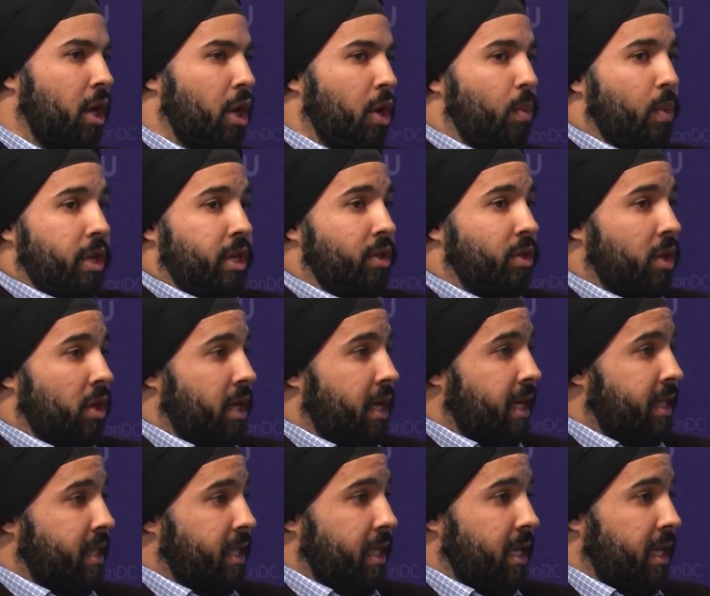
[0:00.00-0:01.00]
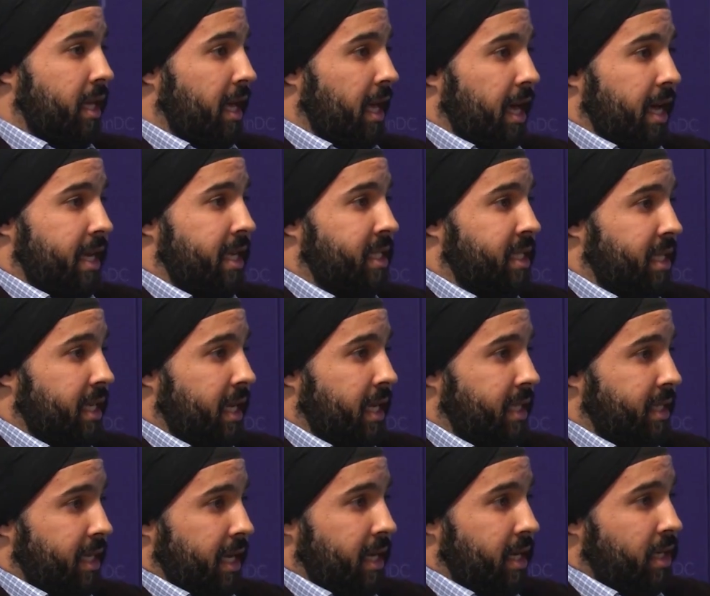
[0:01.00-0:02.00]
When you look at the
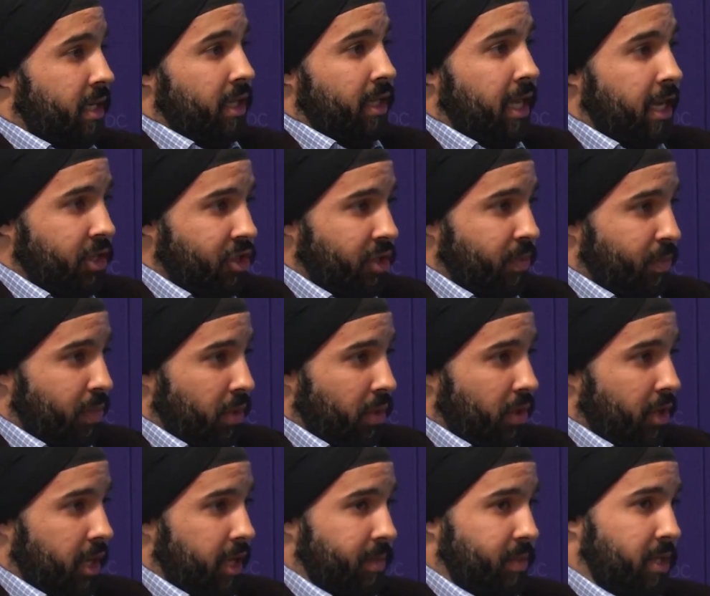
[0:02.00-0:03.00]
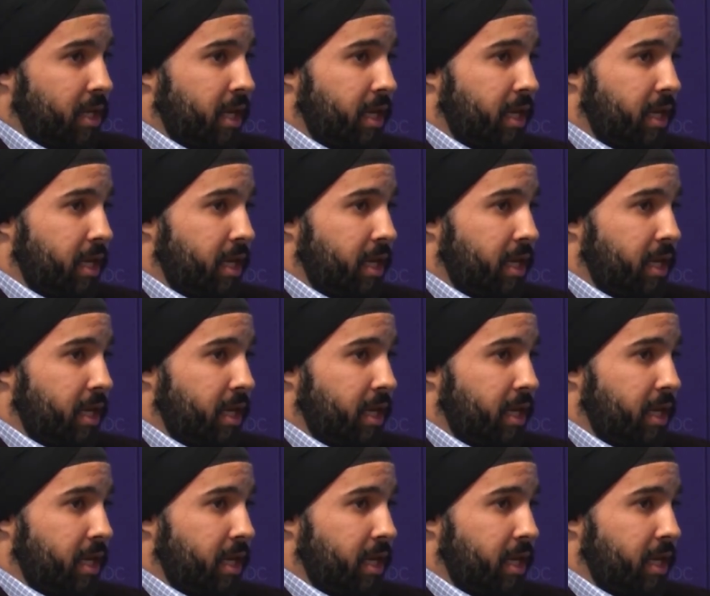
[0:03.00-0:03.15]
NSA data collection programs,